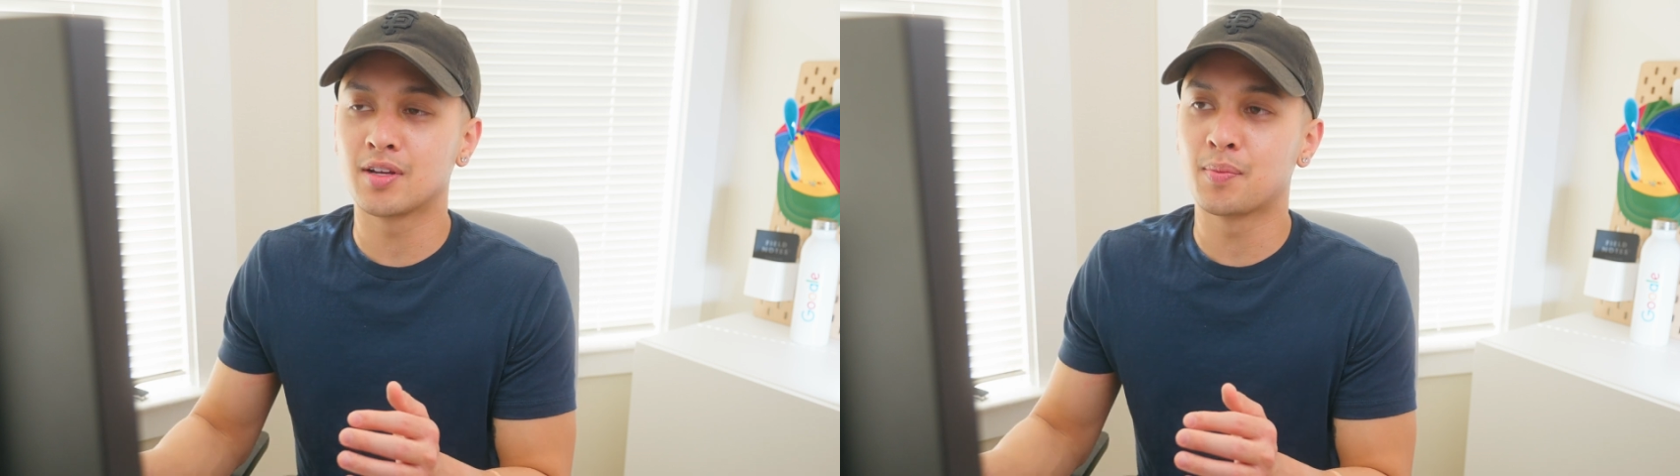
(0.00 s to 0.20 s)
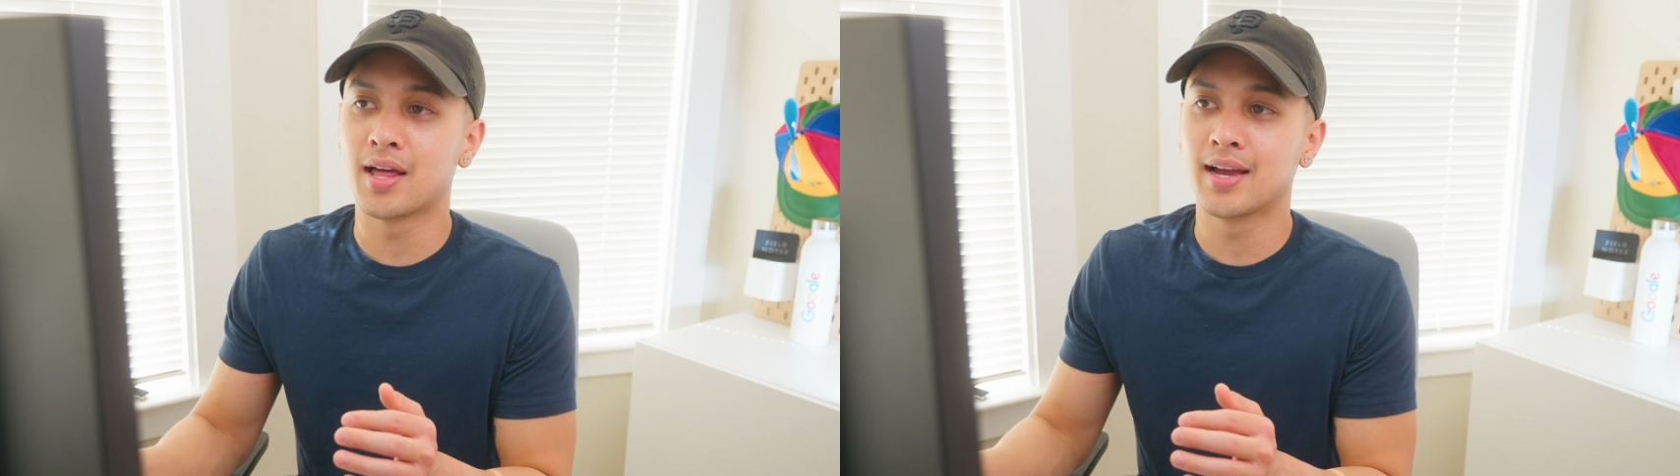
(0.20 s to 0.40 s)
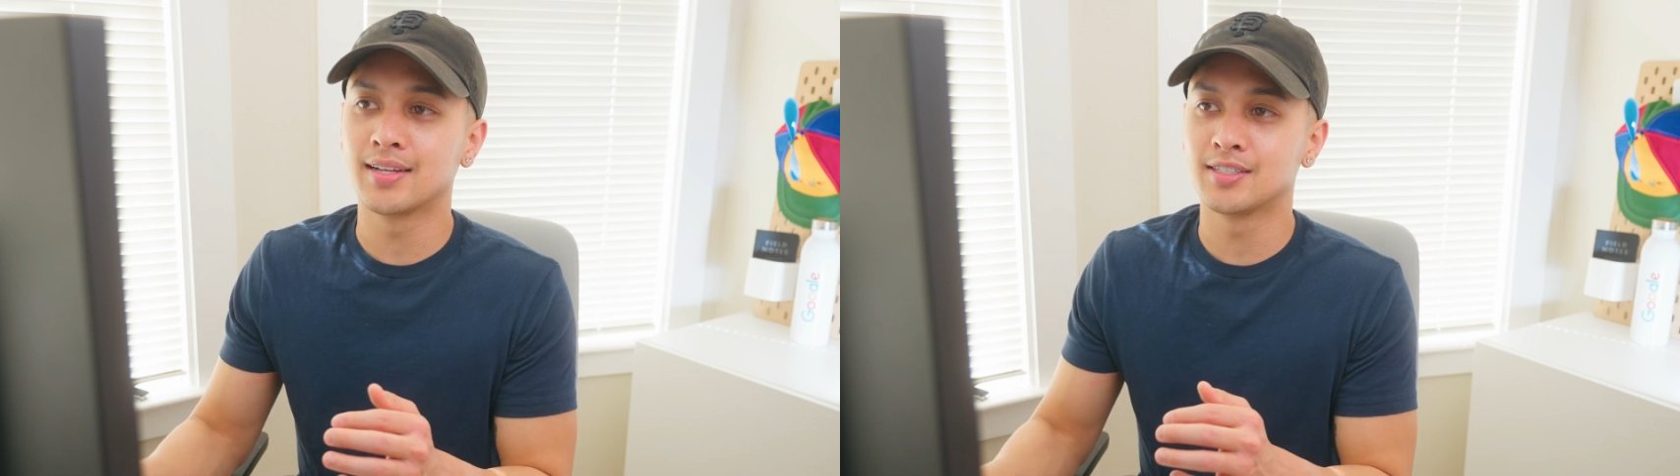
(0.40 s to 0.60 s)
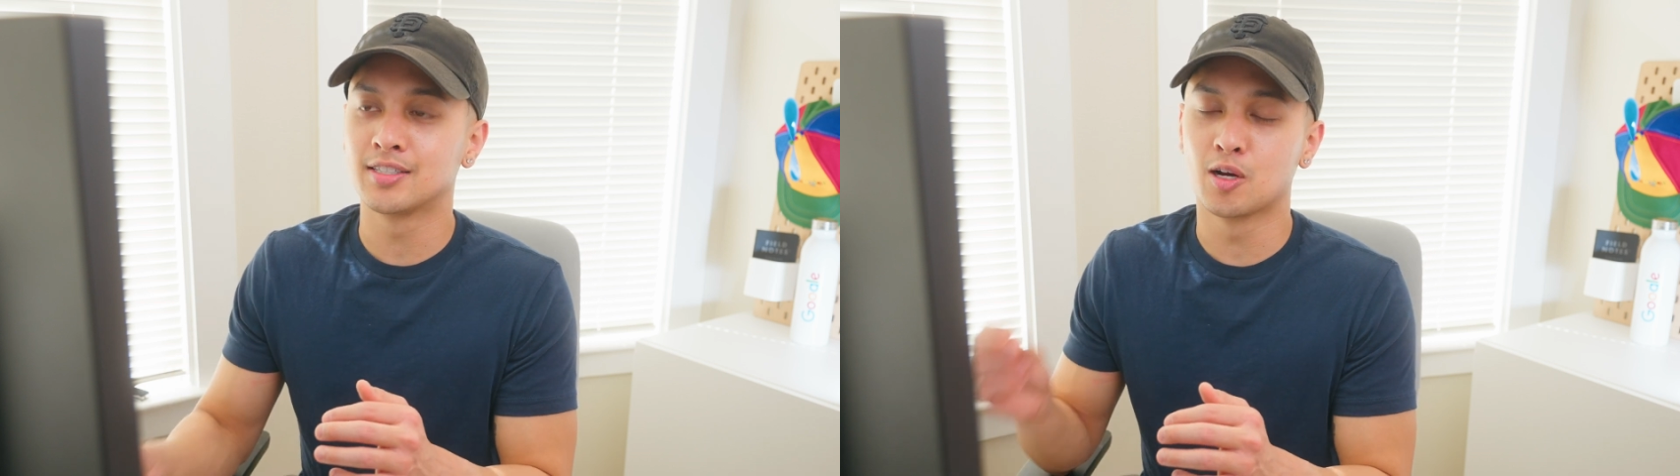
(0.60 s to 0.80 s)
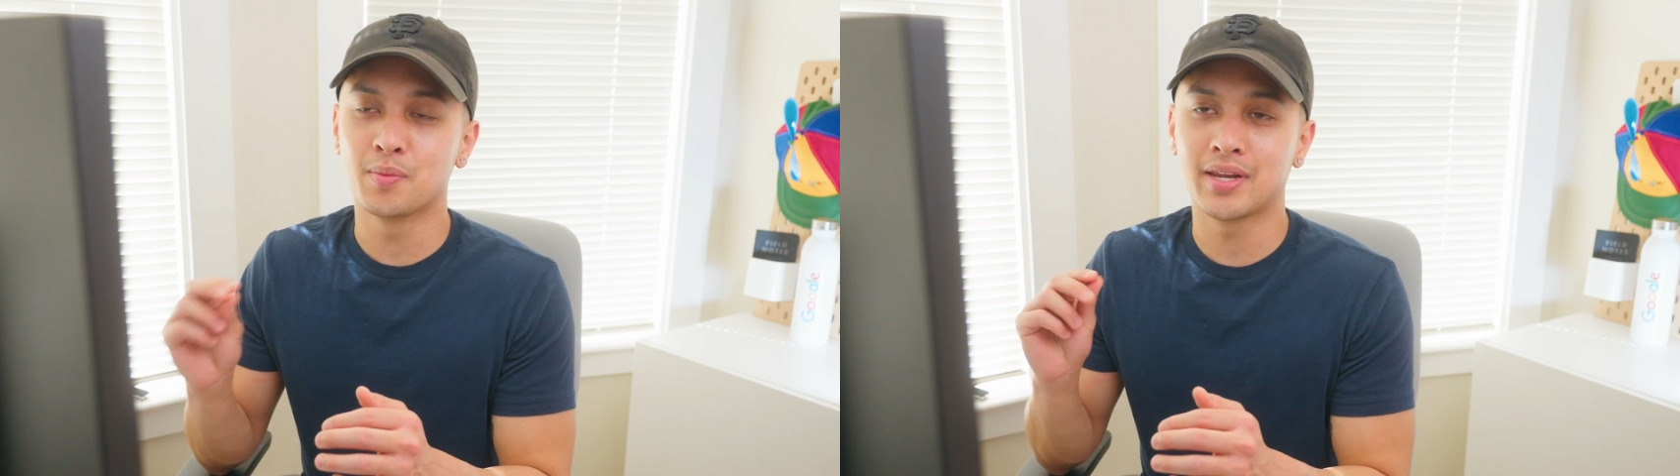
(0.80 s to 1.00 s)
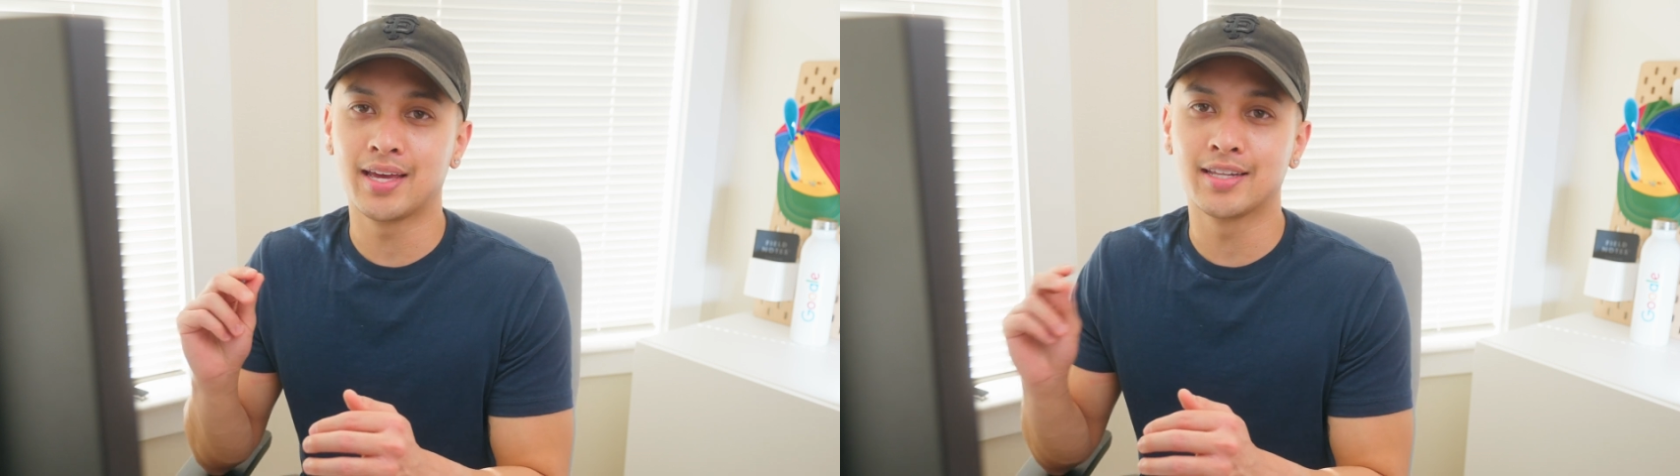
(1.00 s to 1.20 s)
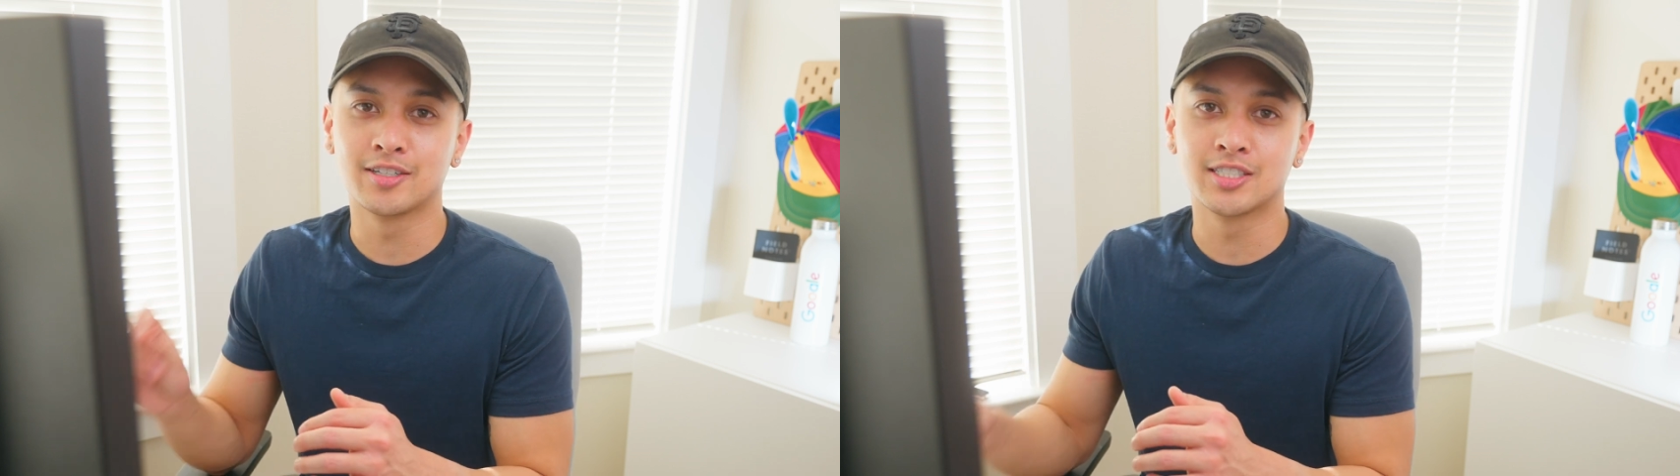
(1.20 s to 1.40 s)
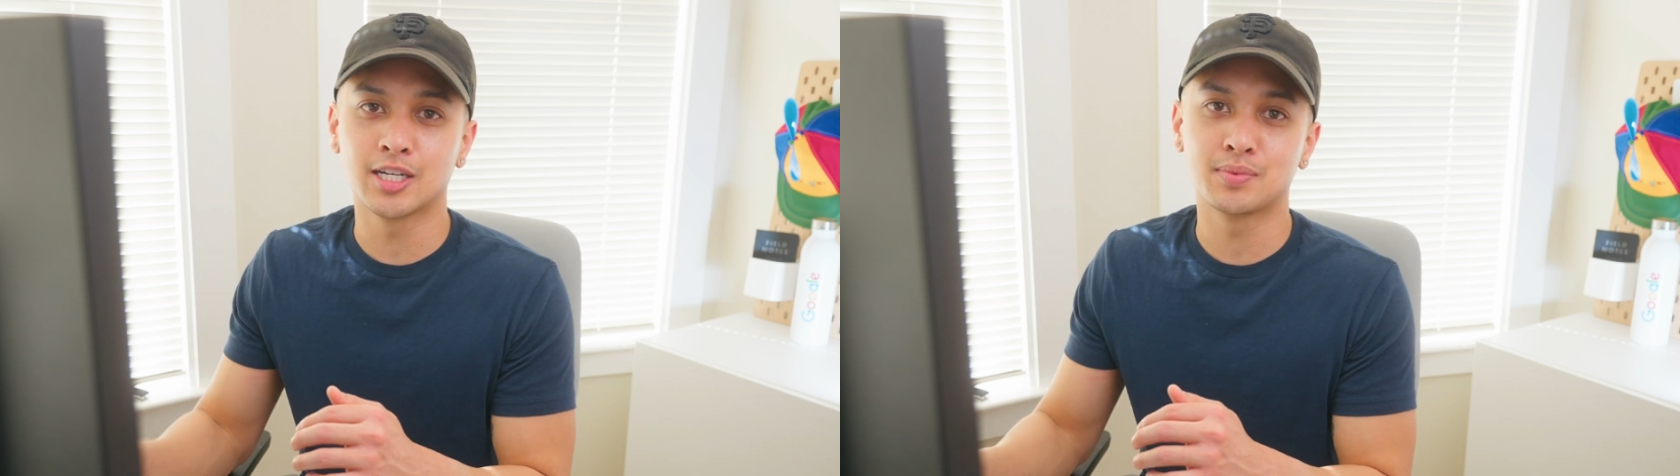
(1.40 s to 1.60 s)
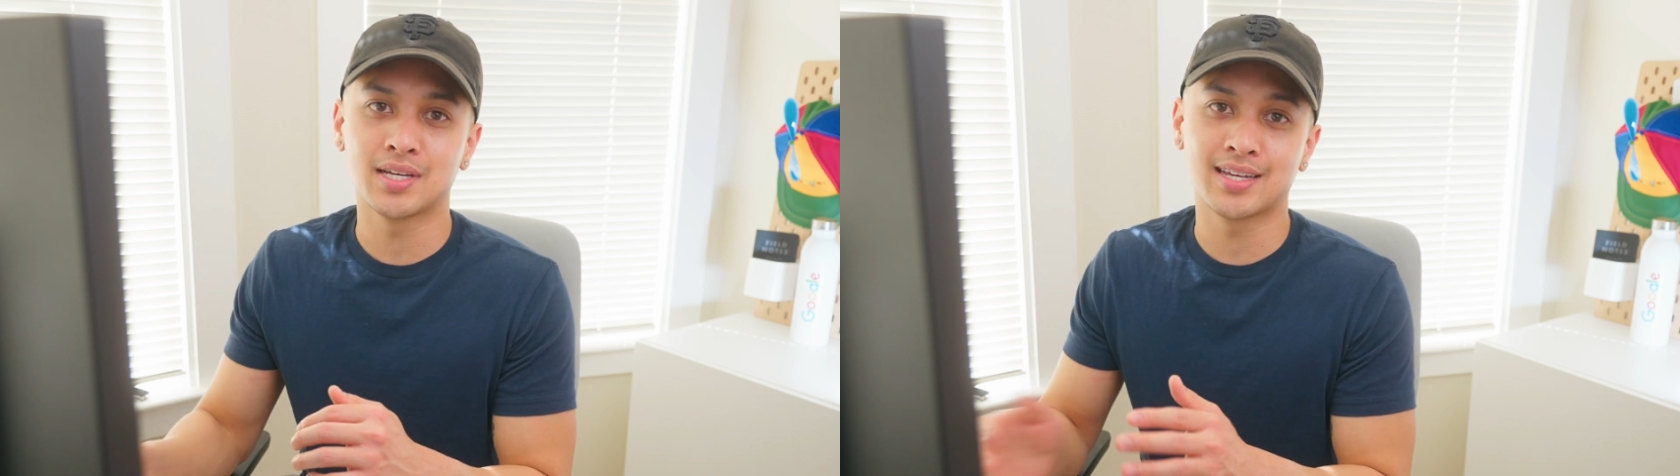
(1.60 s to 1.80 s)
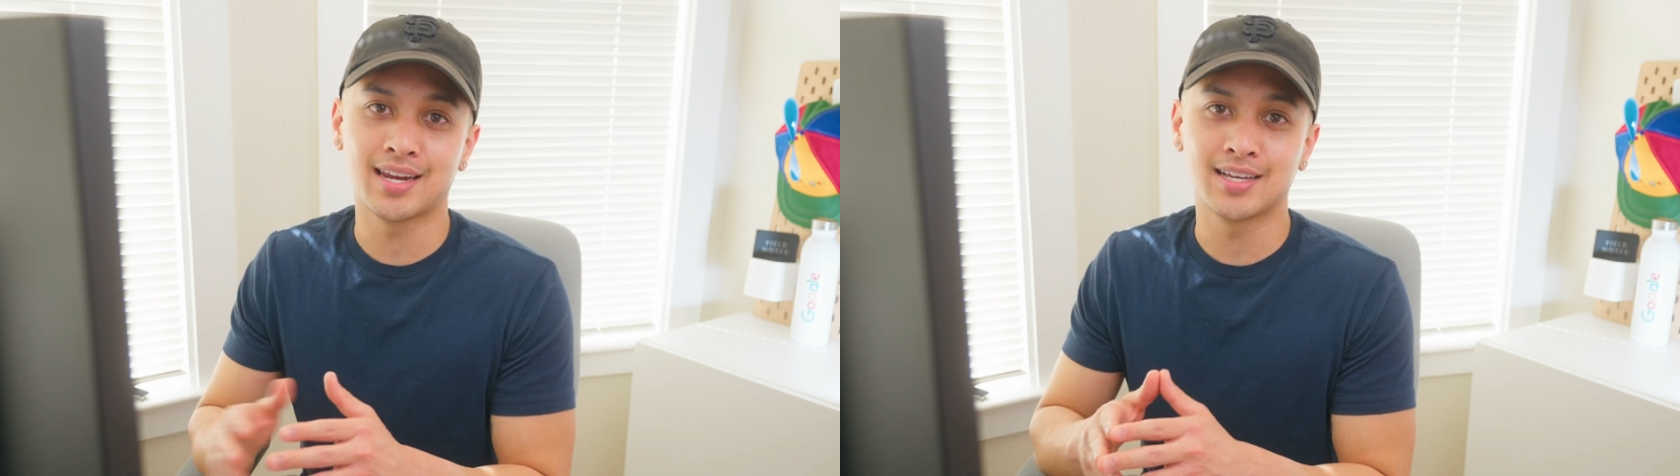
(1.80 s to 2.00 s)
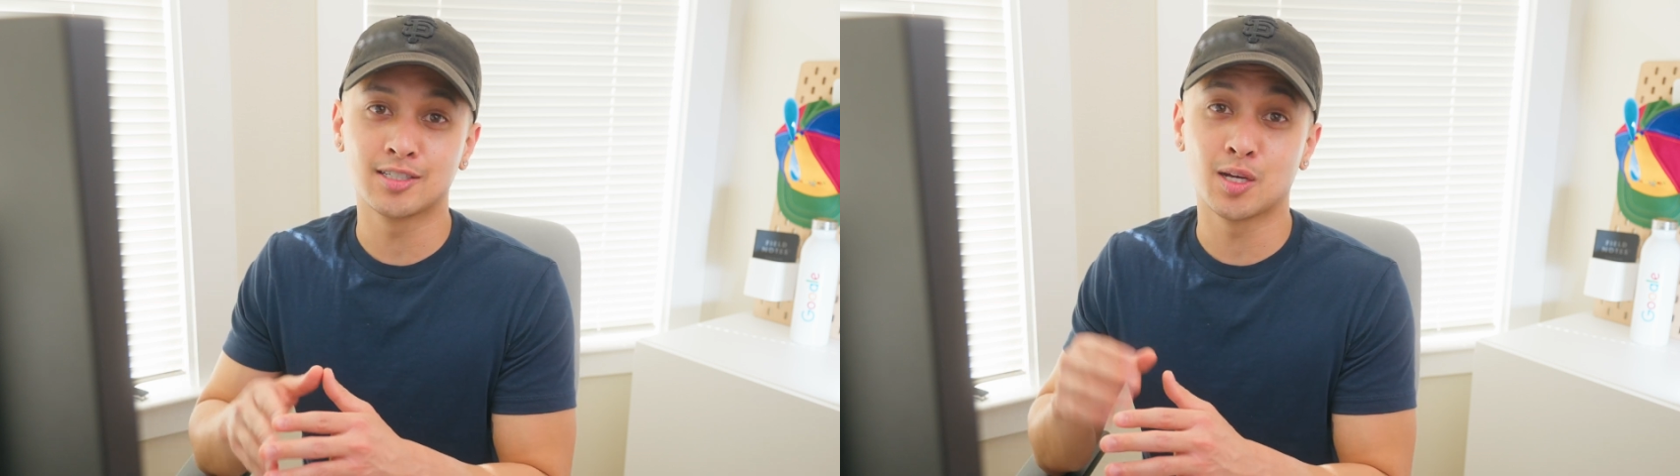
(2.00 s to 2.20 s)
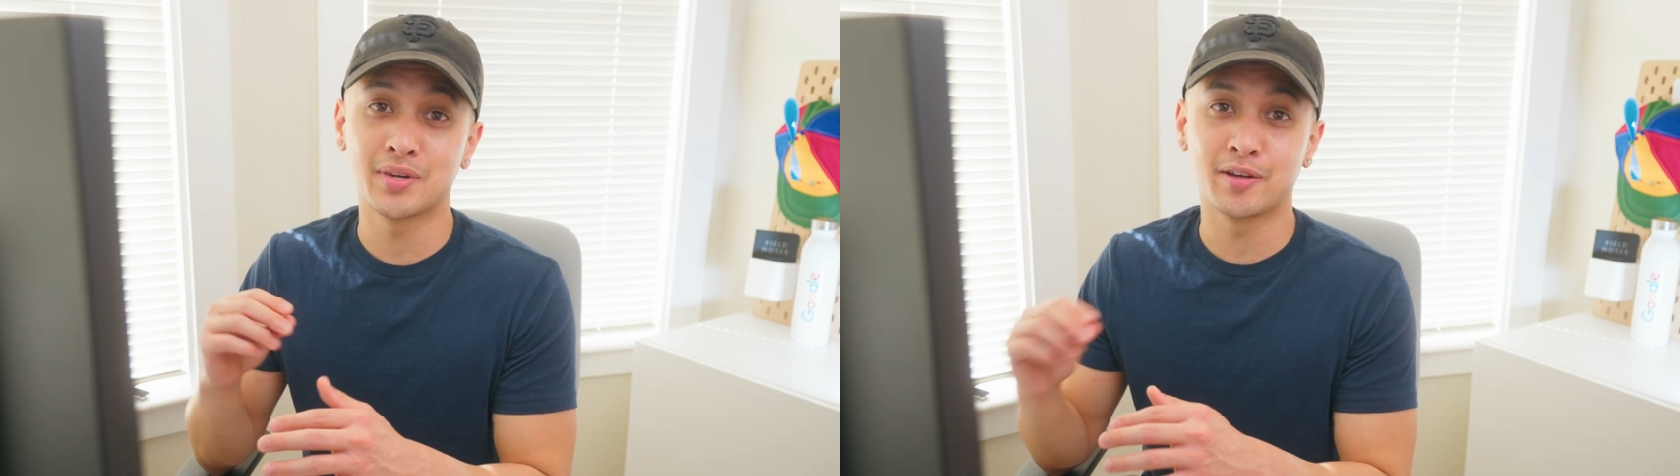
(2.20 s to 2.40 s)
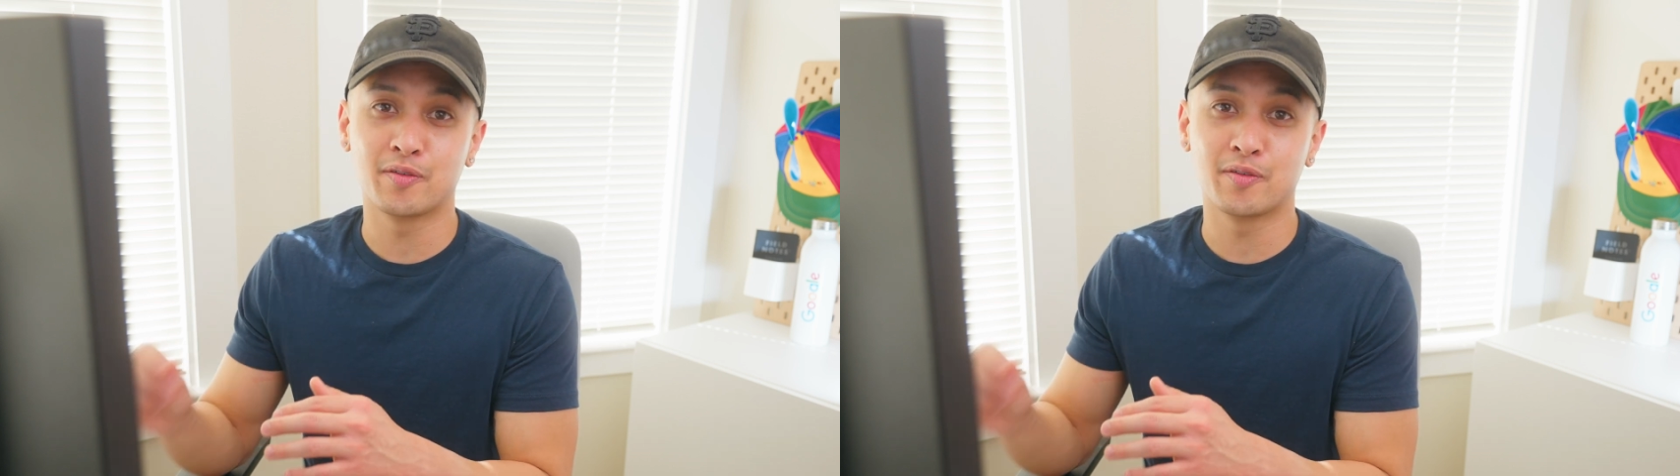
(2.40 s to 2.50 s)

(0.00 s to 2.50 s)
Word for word: applying to so many internships and getting so many